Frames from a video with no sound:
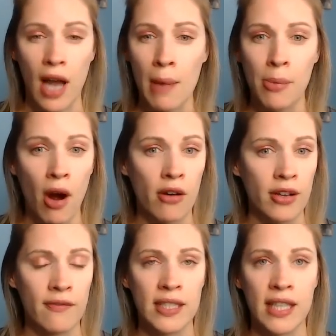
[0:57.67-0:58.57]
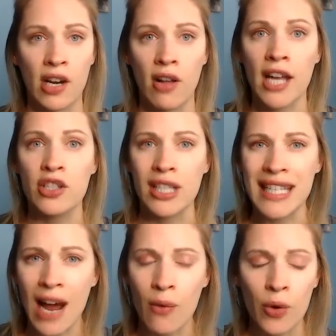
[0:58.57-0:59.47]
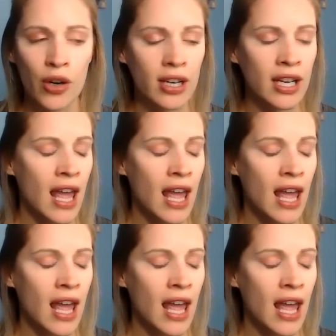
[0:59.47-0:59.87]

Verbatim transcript: I'm part of the Dental Hygiene Network.